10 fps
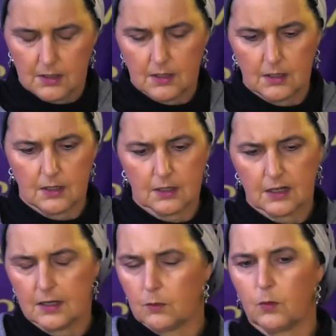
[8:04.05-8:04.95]

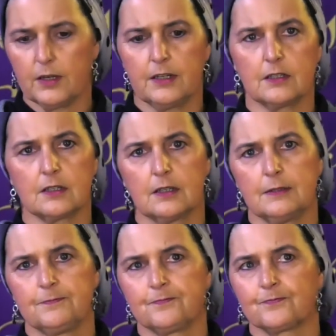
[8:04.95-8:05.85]
kind of white,
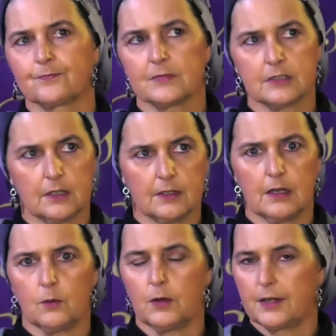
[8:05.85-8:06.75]

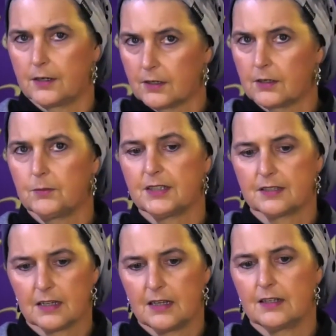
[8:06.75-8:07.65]
that white hair can be a
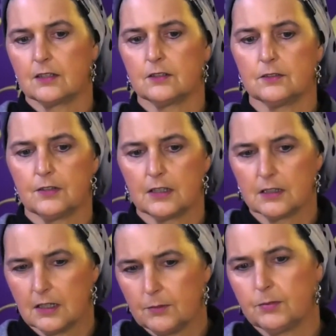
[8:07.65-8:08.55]
sign of
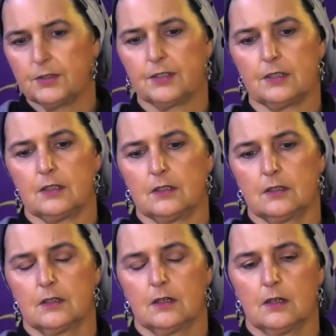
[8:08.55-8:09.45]
leprosy.
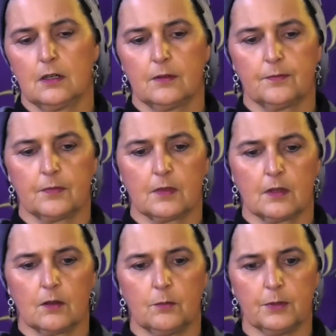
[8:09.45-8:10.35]

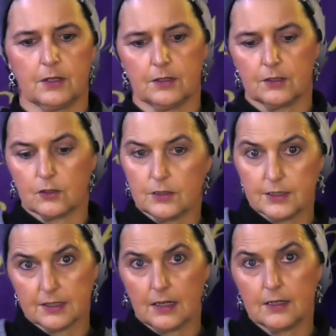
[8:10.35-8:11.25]
But on the good
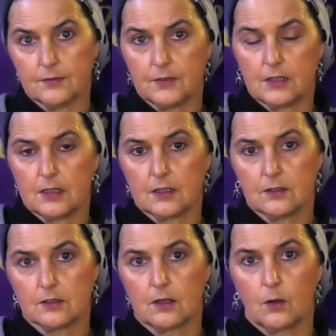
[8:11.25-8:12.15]
side of
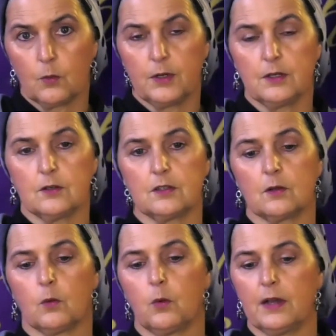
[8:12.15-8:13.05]
things, we know
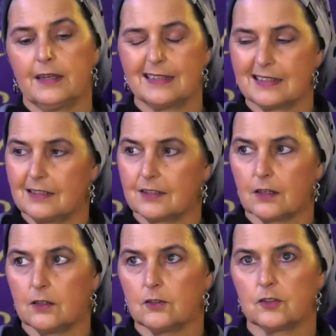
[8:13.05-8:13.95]
that white is
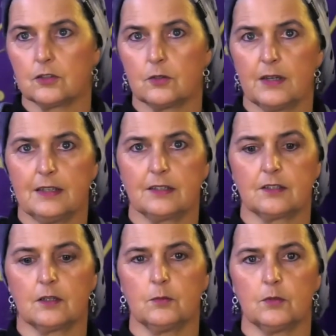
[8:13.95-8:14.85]
also a
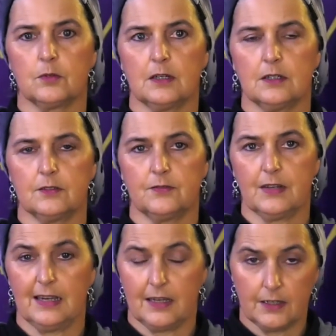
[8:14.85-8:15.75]
symbol of
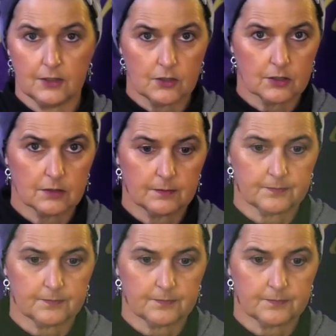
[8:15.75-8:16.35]
age